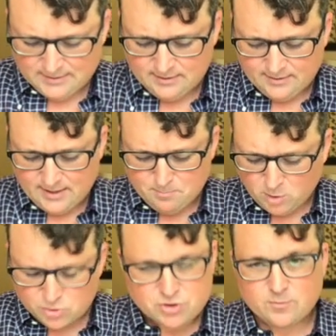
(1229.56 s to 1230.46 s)
They
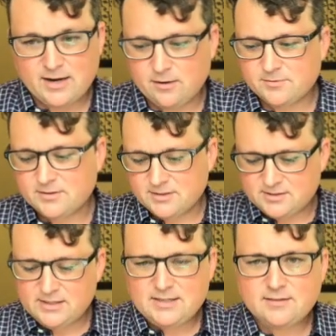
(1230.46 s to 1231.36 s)
march around the
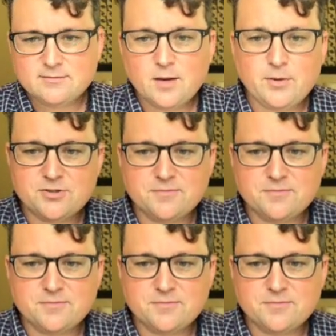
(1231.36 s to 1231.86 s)
city a bunch of